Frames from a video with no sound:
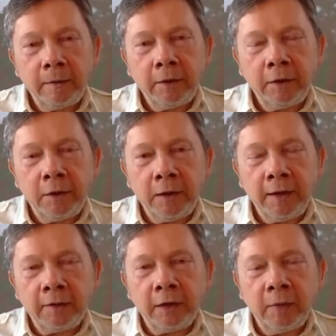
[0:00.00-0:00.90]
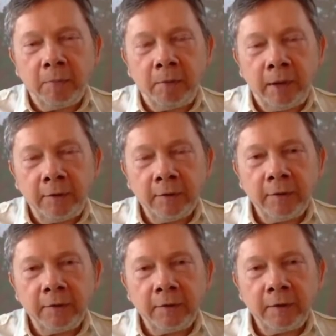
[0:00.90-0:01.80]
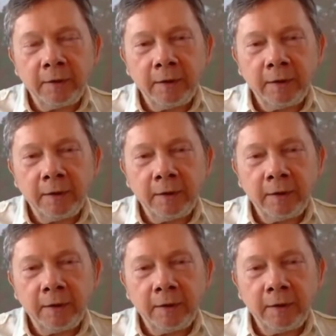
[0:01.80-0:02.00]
that there is a presence